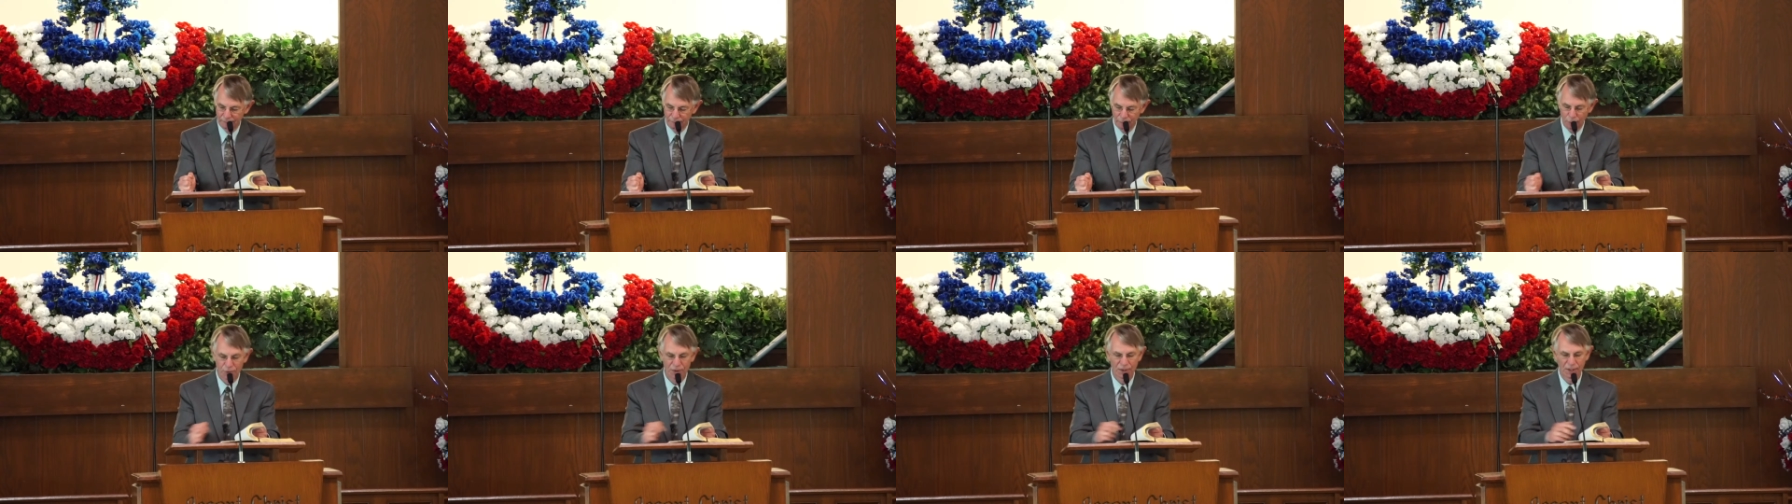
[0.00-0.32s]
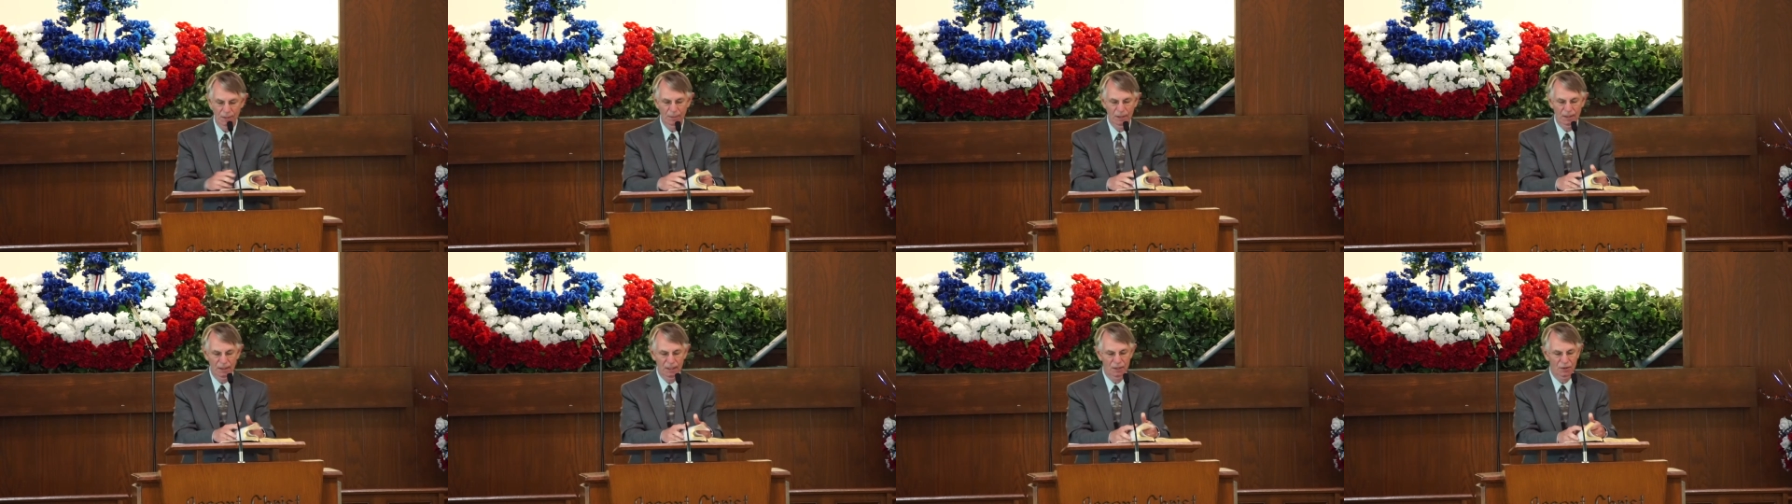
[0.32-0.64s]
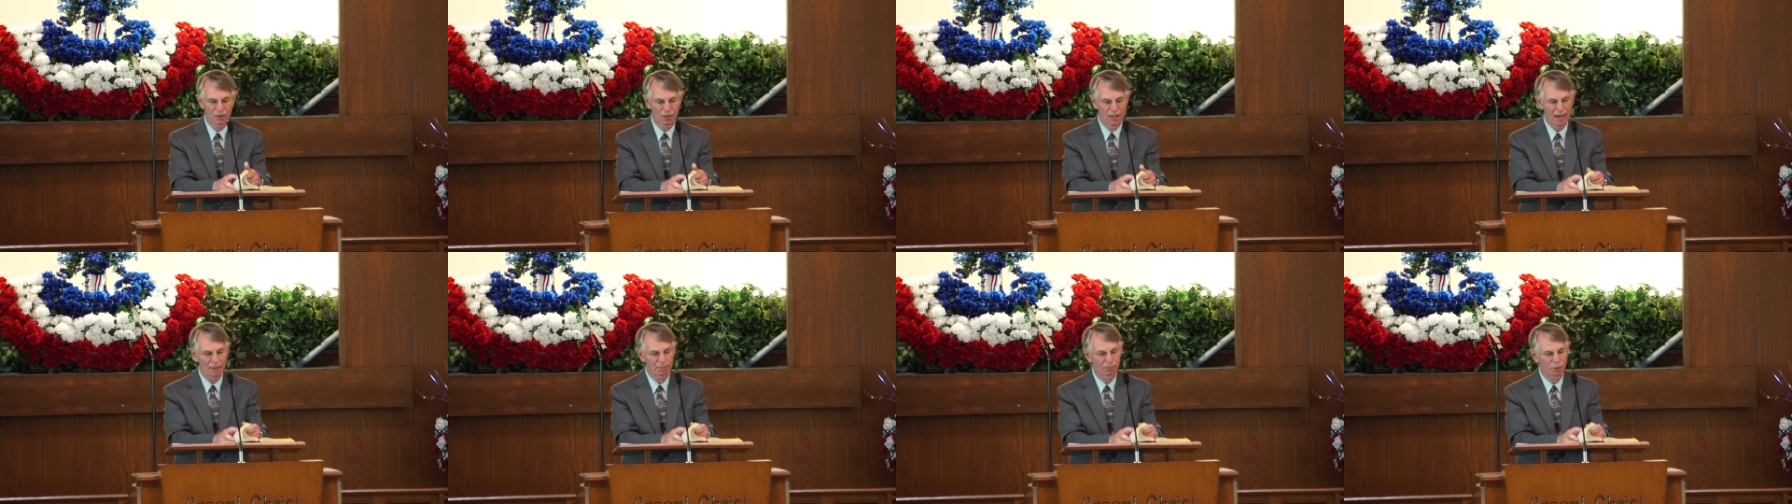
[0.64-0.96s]
1 Timothy
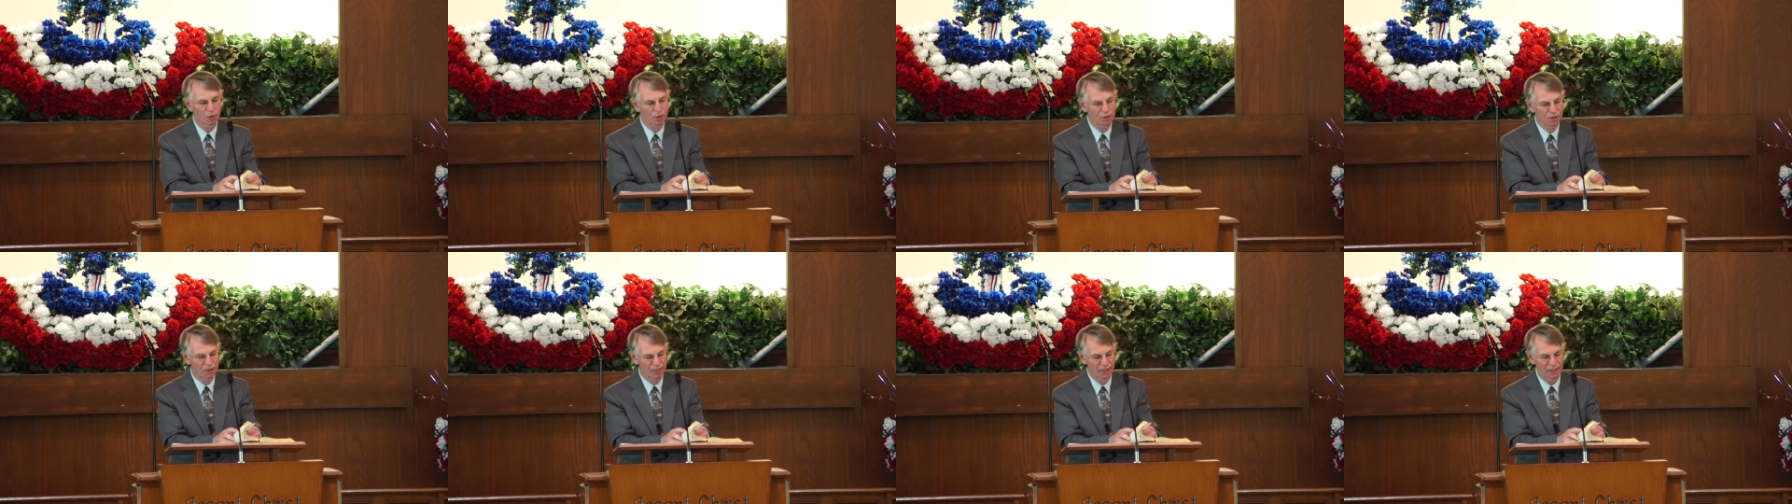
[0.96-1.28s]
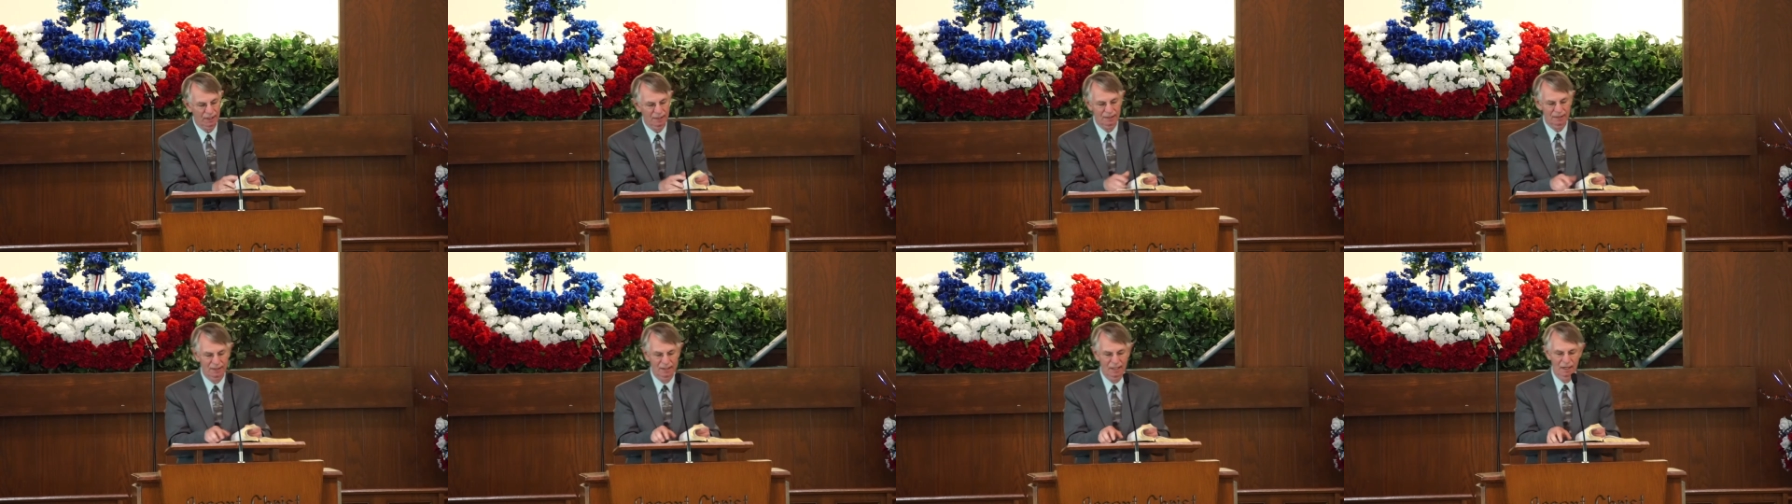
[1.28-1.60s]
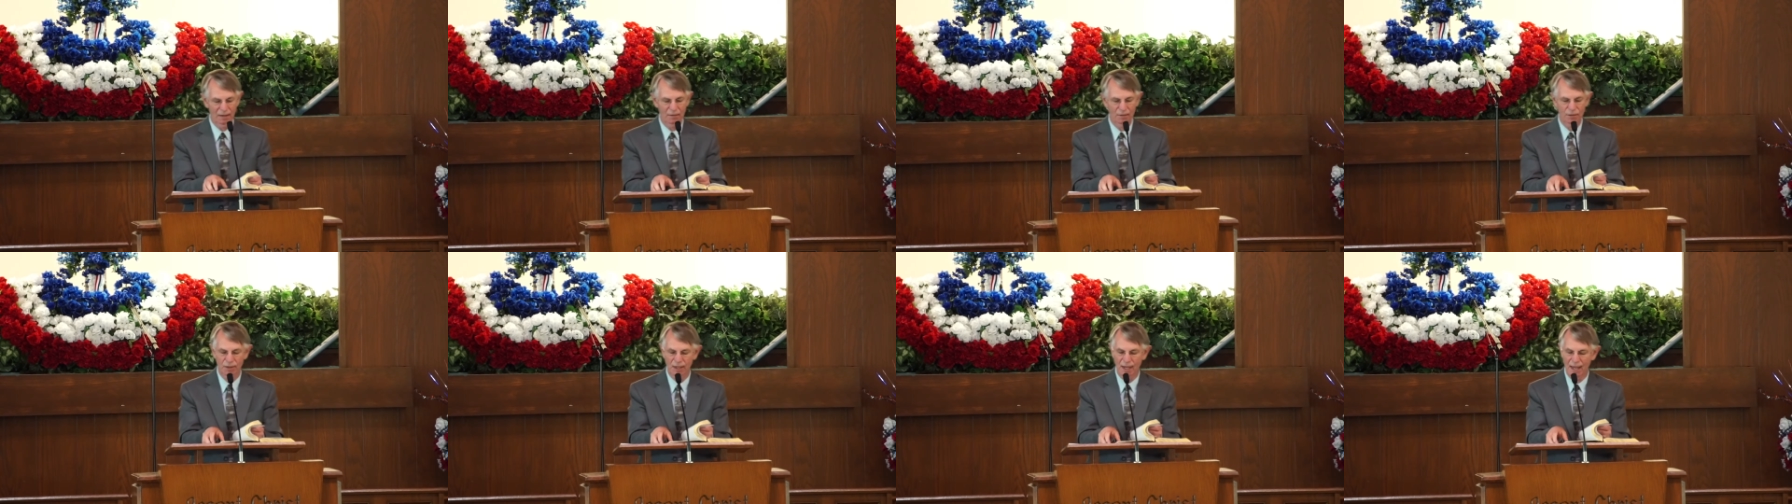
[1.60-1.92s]
chapter 6
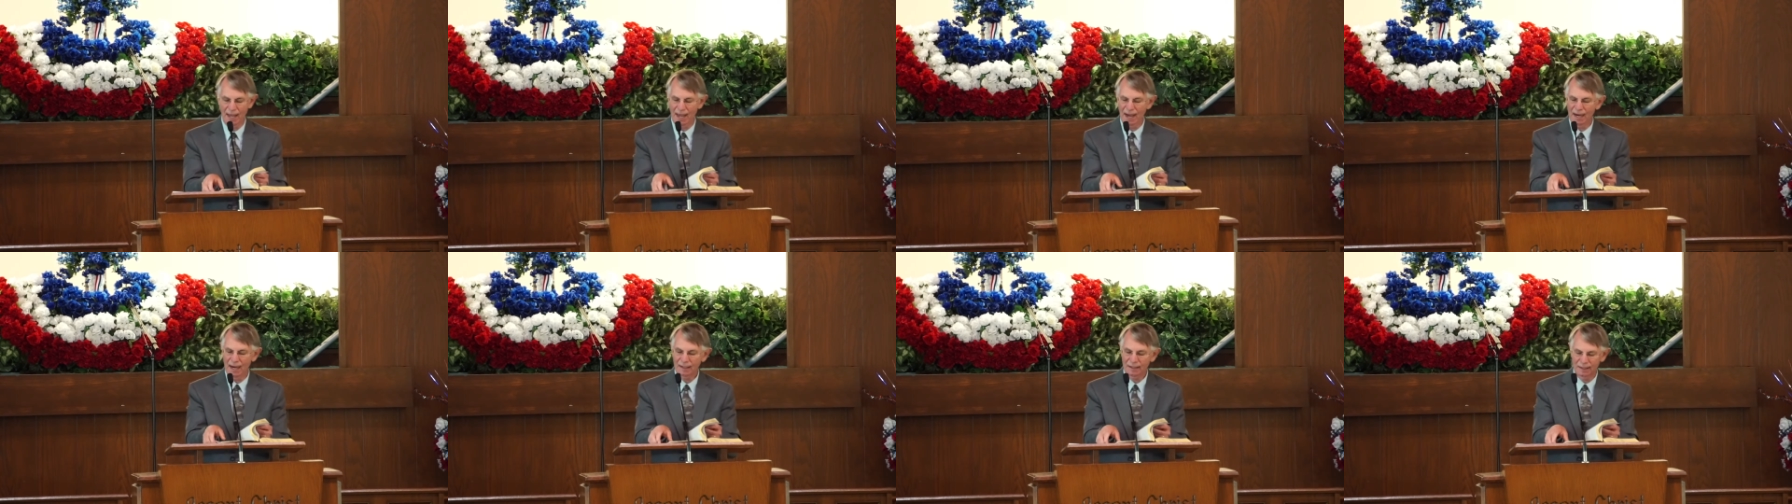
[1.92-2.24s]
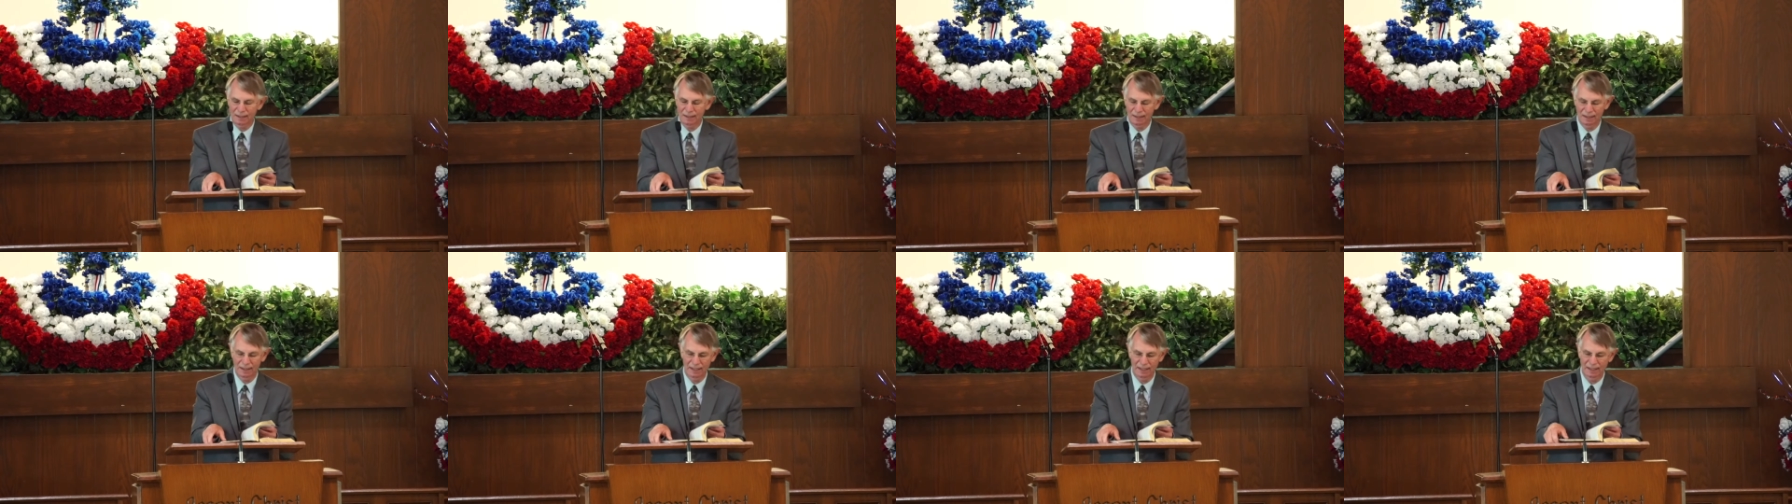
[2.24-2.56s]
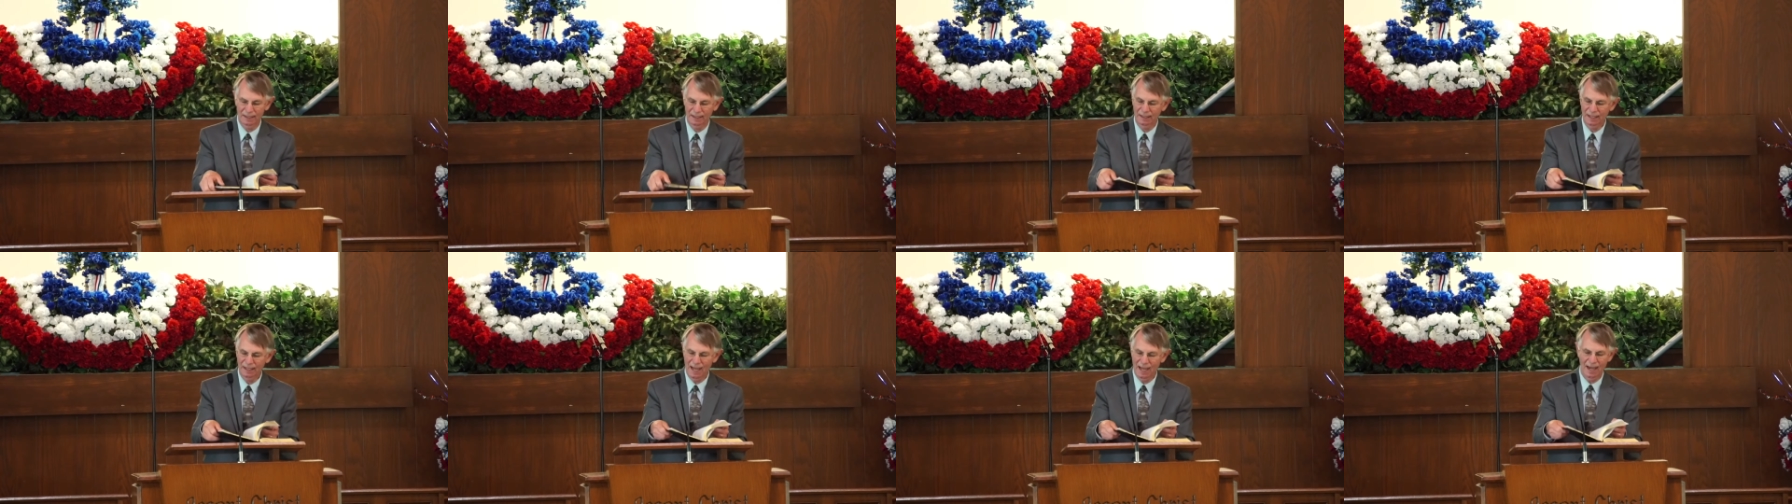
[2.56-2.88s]
gives excellent,